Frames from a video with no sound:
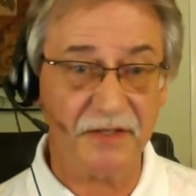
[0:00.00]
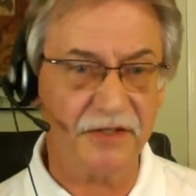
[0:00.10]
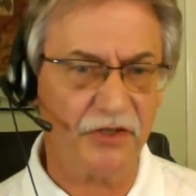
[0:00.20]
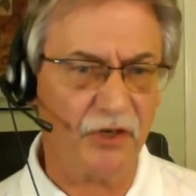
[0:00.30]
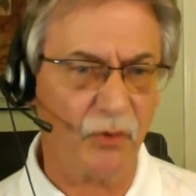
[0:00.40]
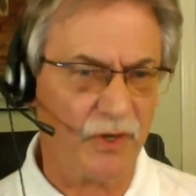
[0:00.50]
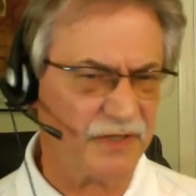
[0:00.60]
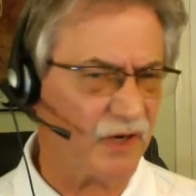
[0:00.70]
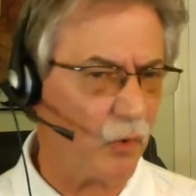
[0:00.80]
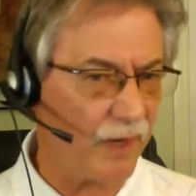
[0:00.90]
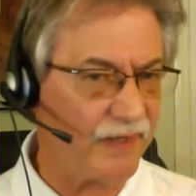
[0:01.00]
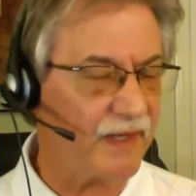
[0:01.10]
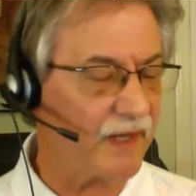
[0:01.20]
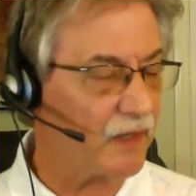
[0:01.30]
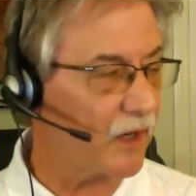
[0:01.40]
This year, it wasn't quite
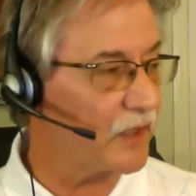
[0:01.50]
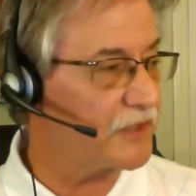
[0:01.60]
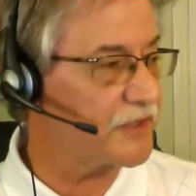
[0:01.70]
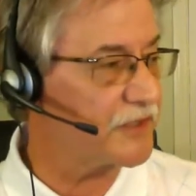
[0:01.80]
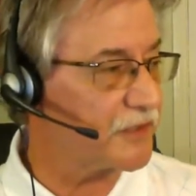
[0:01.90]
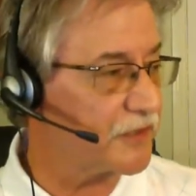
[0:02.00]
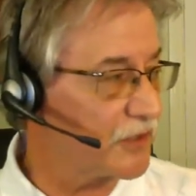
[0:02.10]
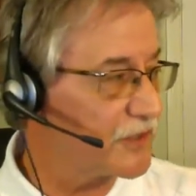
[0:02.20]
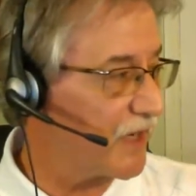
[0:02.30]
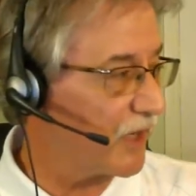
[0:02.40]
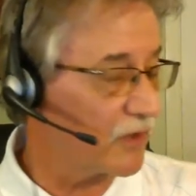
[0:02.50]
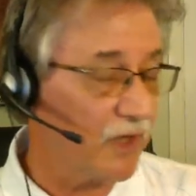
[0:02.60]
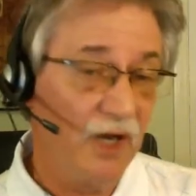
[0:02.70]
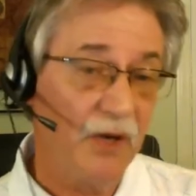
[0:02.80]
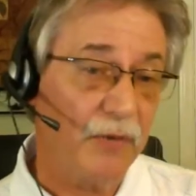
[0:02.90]
that large, as it turns out,
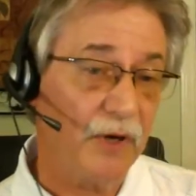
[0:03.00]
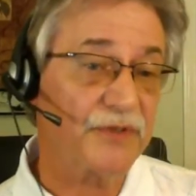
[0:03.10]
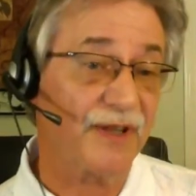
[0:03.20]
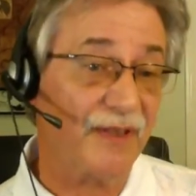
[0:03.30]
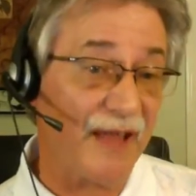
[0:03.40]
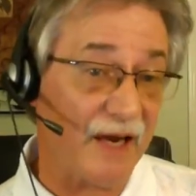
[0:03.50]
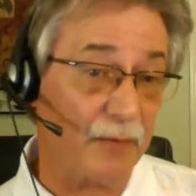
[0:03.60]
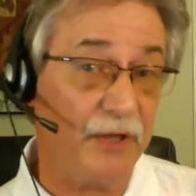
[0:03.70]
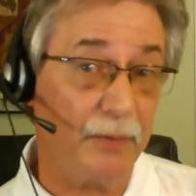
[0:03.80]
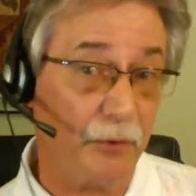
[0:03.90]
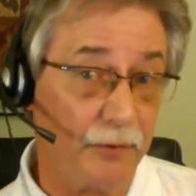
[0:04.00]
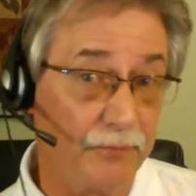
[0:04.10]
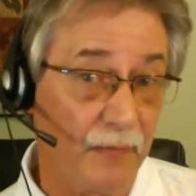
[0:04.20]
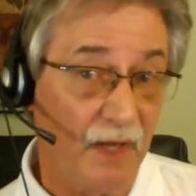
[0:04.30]
but it was a lot of people.